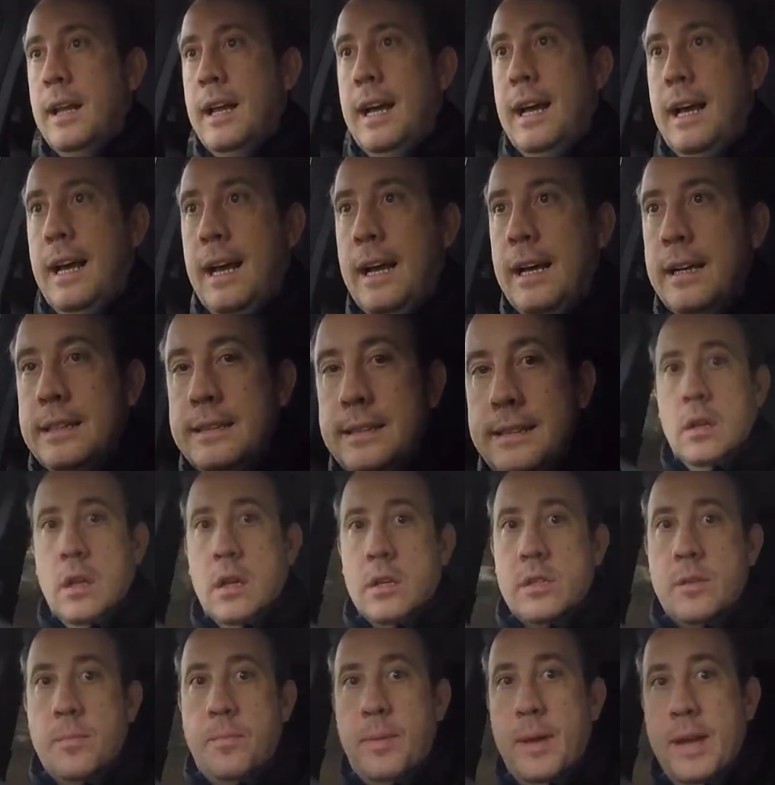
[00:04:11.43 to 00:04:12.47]
there.
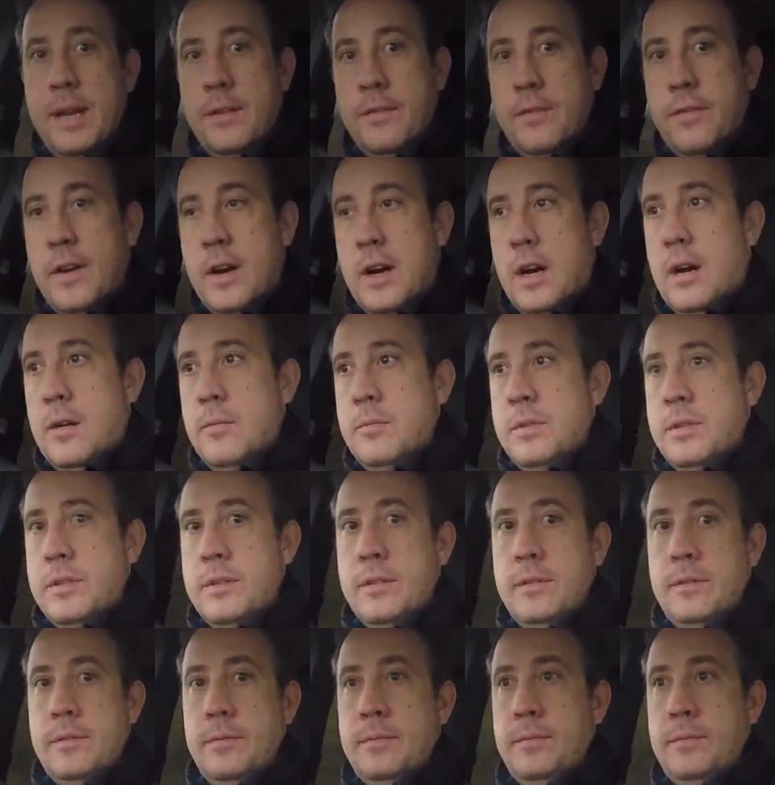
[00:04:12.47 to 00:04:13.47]
Lots of pig farms.